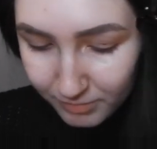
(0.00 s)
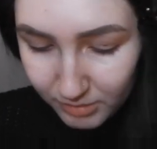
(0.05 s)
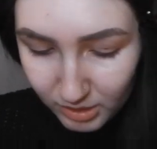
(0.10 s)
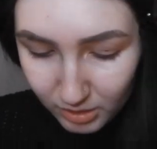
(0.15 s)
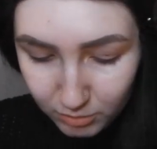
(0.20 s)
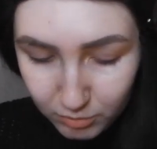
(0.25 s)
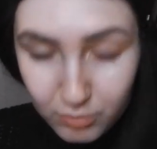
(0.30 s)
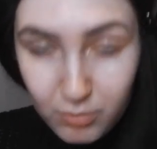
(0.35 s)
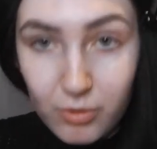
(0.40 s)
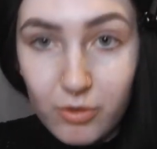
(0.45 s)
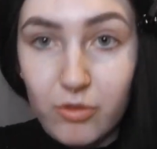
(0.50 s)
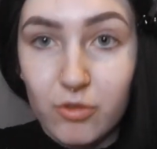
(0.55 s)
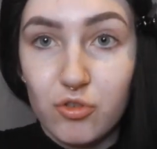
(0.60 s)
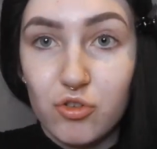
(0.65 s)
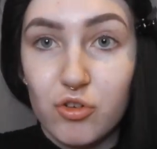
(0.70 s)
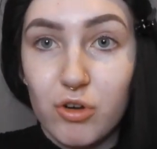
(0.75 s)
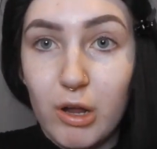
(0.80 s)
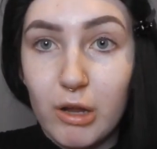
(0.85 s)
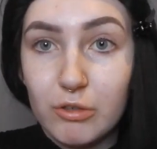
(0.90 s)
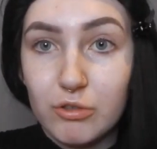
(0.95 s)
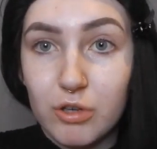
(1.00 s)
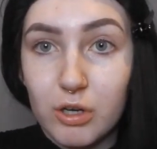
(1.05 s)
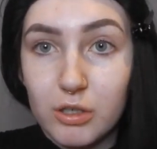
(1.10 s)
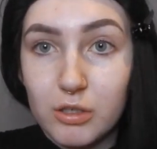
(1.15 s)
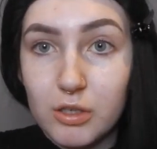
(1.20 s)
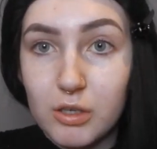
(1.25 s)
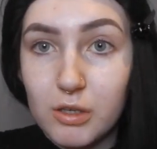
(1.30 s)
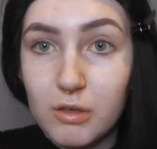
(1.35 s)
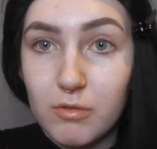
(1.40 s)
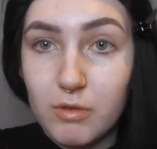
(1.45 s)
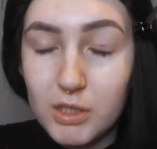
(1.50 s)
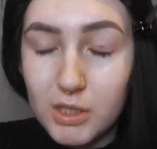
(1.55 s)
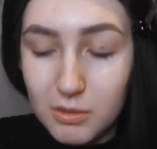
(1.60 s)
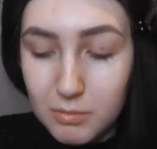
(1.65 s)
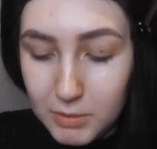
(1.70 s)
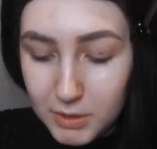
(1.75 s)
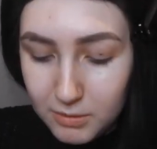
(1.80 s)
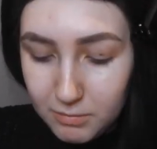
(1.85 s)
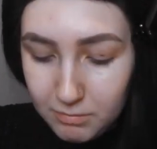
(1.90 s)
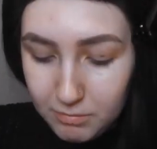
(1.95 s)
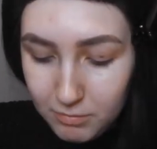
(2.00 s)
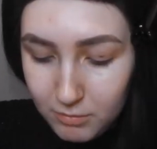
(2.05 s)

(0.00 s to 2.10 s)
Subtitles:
it was worth a try trying to give it to me.